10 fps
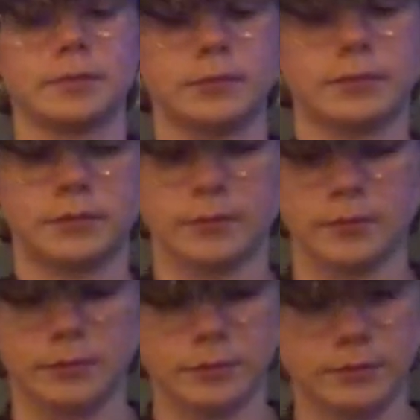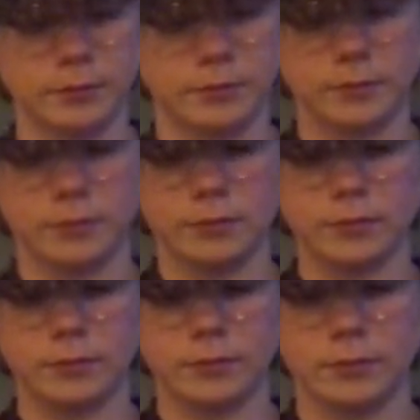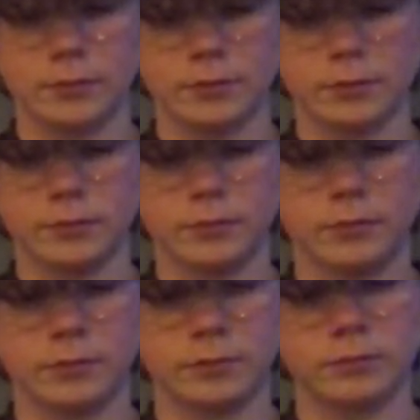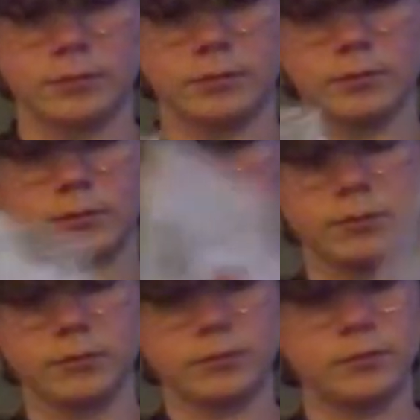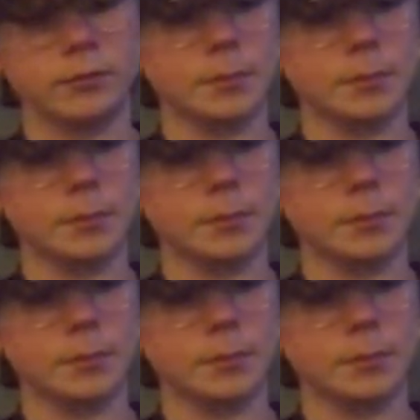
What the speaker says: (silence)